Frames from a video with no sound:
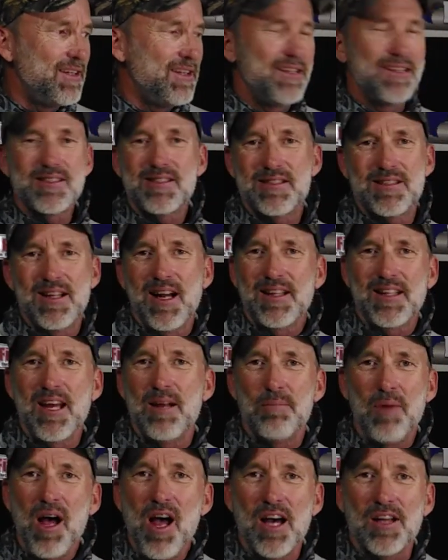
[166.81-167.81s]
It's not
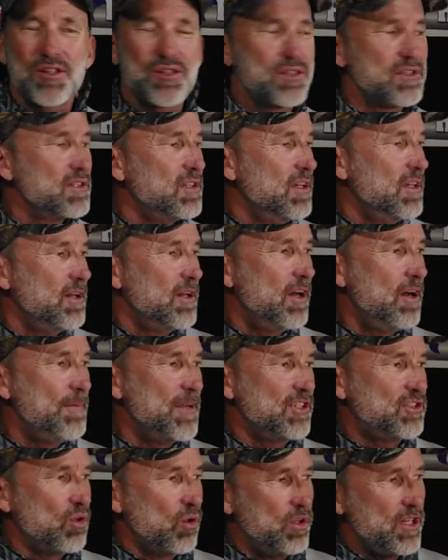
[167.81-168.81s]
that much. Um,
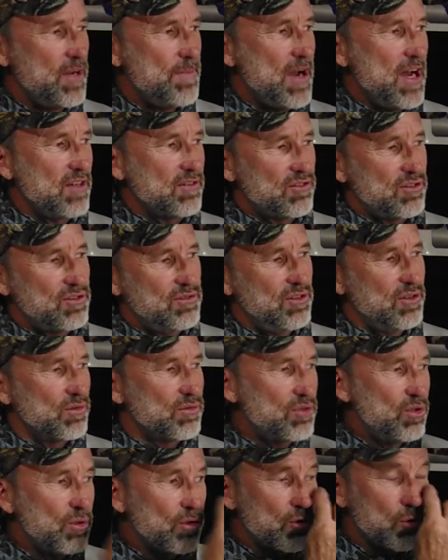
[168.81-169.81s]
that's only about you know
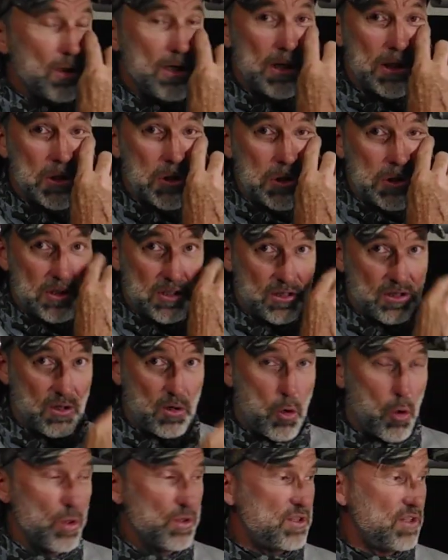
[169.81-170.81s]
two or three inches in the
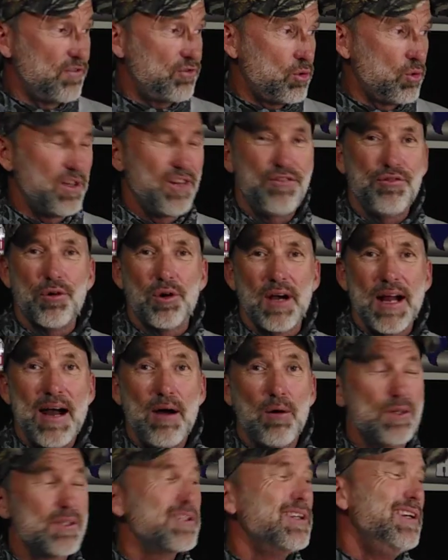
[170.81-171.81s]
course of 24
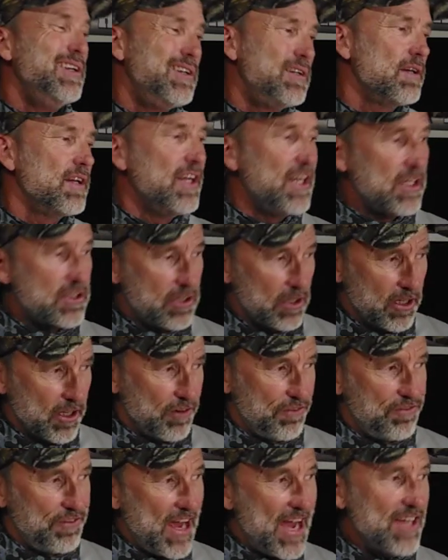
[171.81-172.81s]
hours. It's a
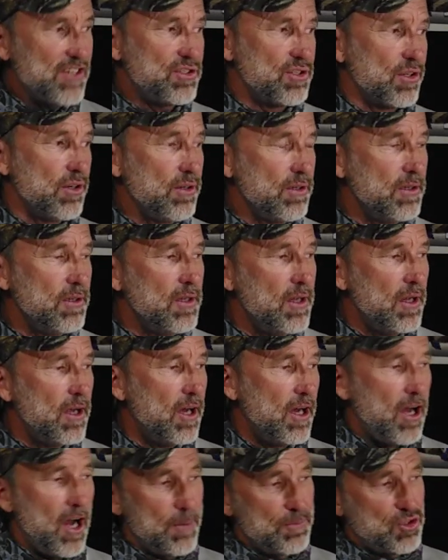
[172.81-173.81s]
little faster.
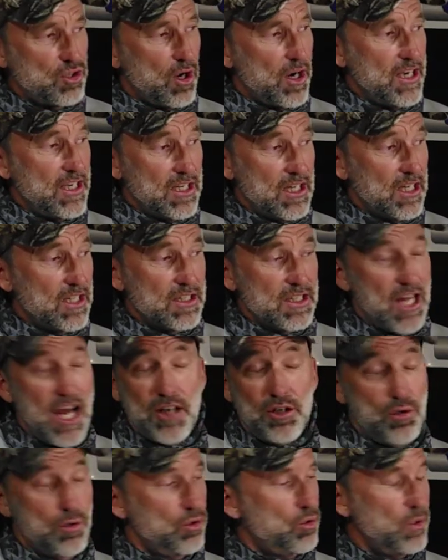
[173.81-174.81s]
Uh, I'm sorry,
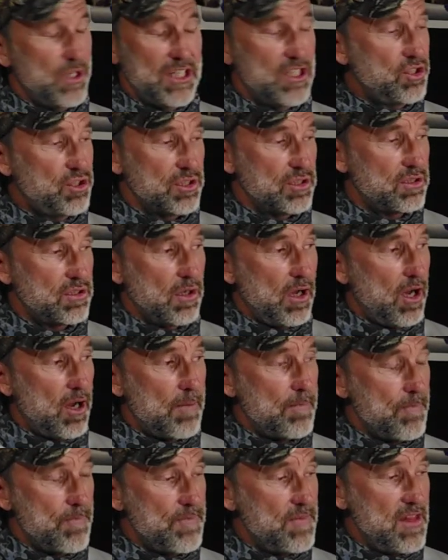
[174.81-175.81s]
not two or three inches.
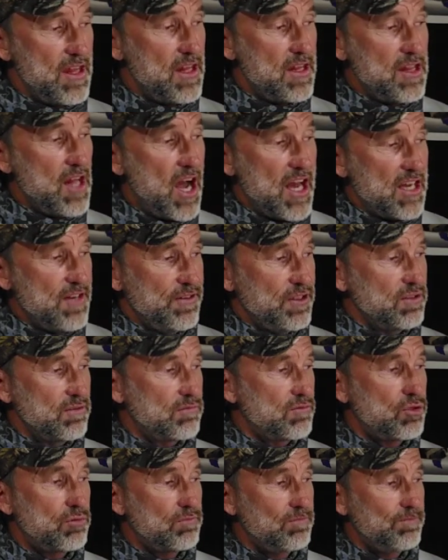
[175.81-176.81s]
Um, not
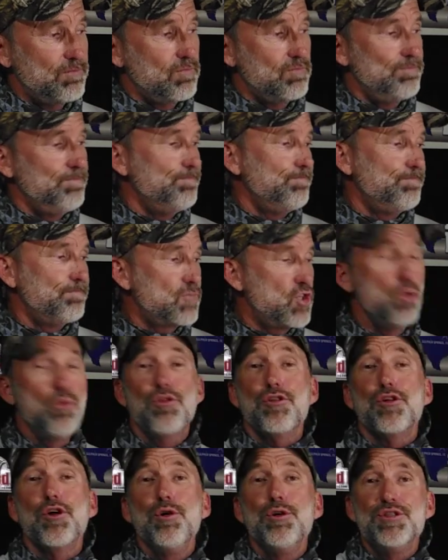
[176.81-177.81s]
even two
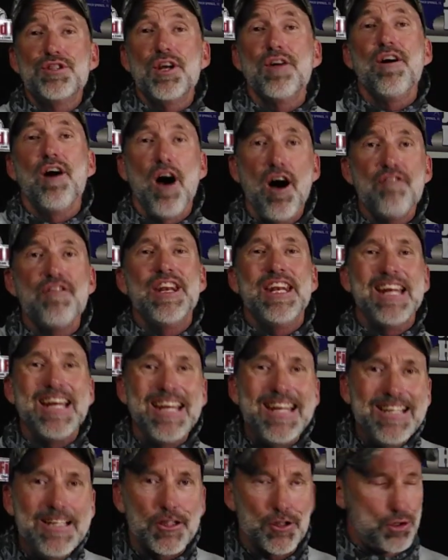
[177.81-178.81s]
thirds of an
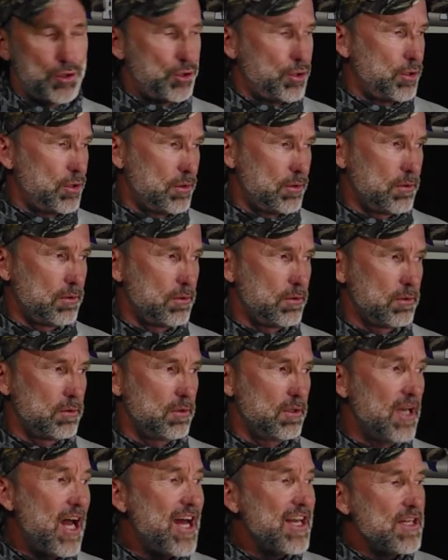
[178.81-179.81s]
inch,
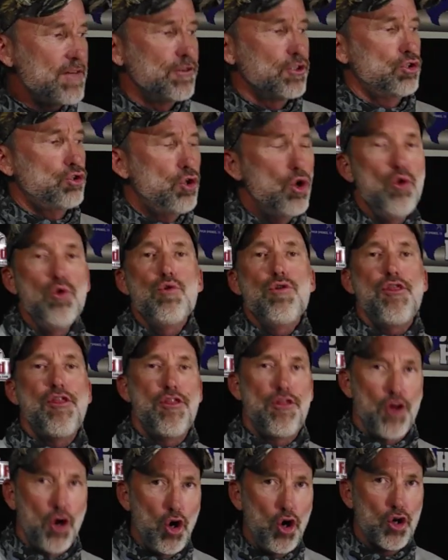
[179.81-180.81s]
not even two
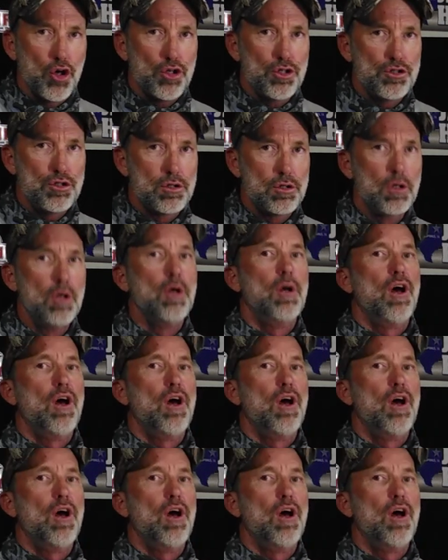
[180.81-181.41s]
thirds